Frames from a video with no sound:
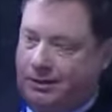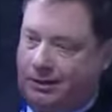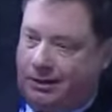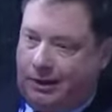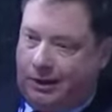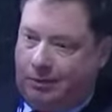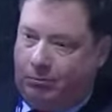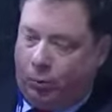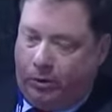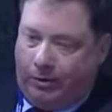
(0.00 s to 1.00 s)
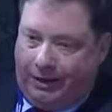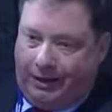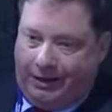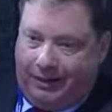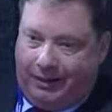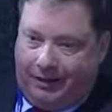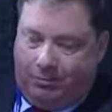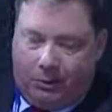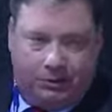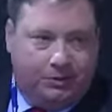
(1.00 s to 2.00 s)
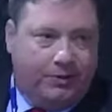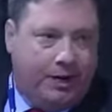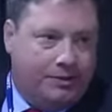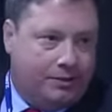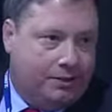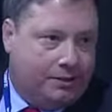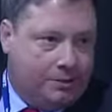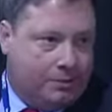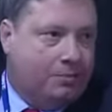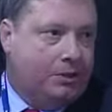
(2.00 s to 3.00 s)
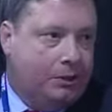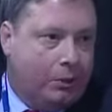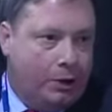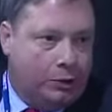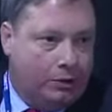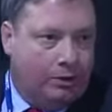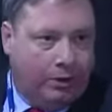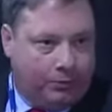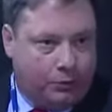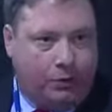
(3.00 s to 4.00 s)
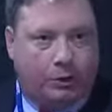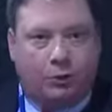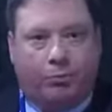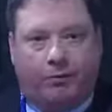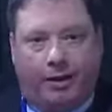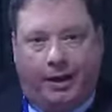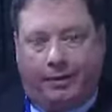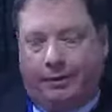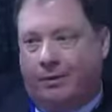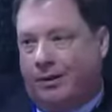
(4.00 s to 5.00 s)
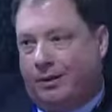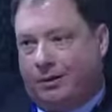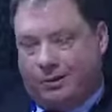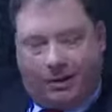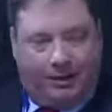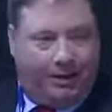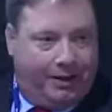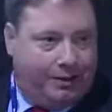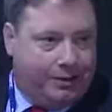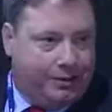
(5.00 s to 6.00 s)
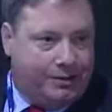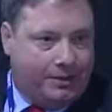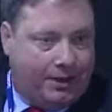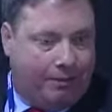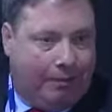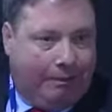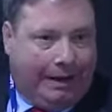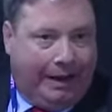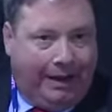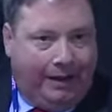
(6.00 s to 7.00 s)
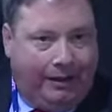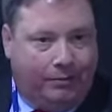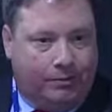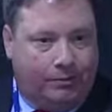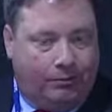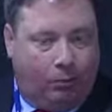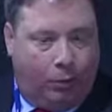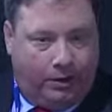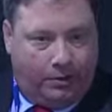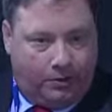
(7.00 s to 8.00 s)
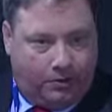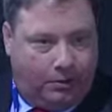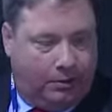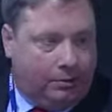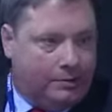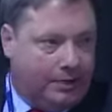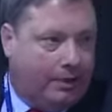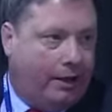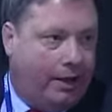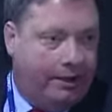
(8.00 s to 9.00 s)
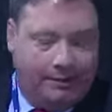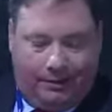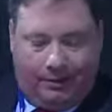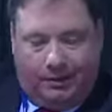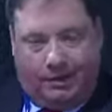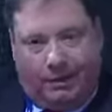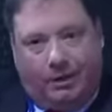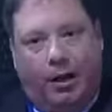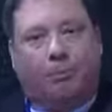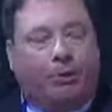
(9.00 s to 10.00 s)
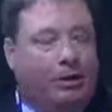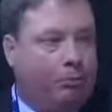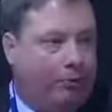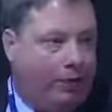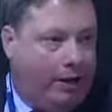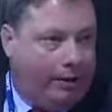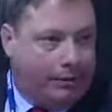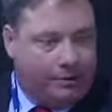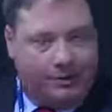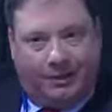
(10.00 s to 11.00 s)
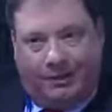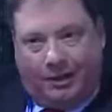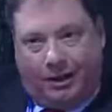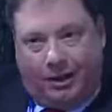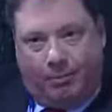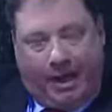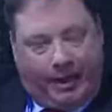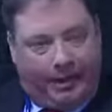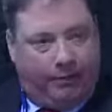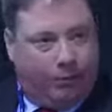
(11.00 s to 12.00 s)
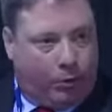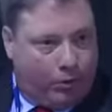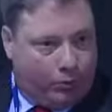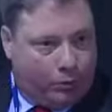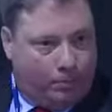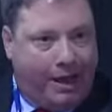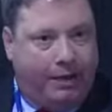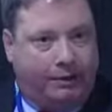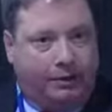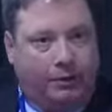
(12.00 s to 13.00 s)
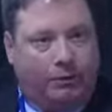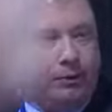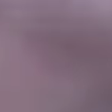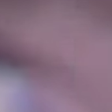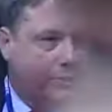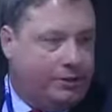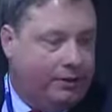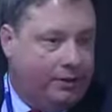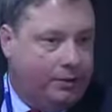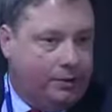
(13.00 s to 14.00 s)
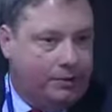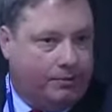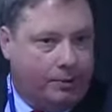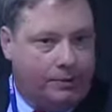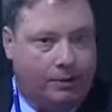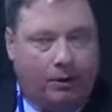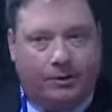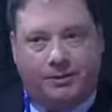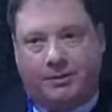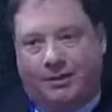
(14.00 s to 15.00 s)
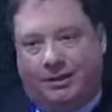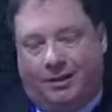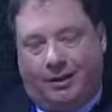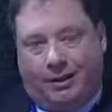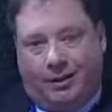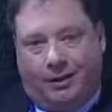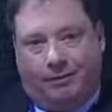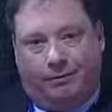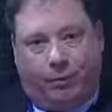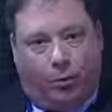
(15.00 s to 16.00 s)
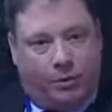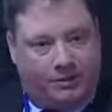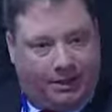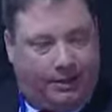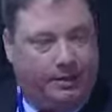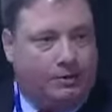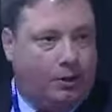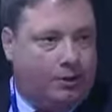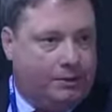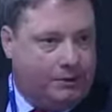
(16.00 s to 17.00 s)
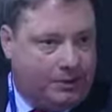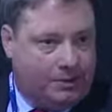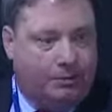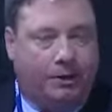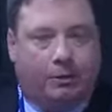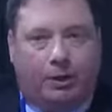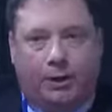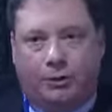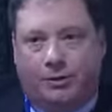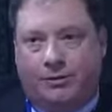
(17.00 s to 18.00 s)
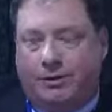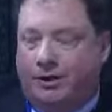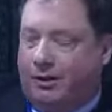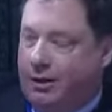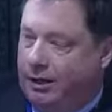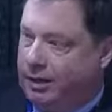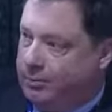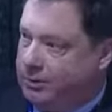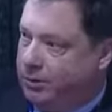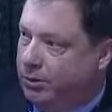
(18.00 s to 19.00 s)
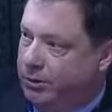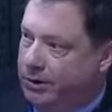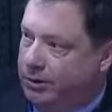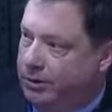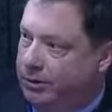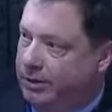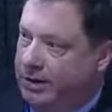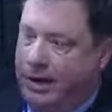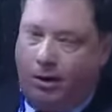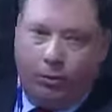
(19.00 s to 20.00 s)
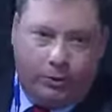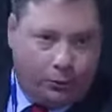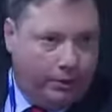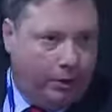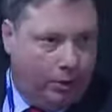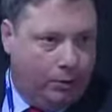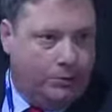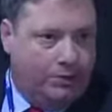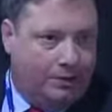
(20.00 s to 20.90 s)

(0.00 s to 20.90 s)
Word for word: Um, we're a uh, multifaceted systems integration infrastructure provider. Started out as uh, a one of the strong satellite uh, uplink providers um, and have grown dramatically over the course of the years of our service uh, for satellite service, system integrations, and up to and including now, which we host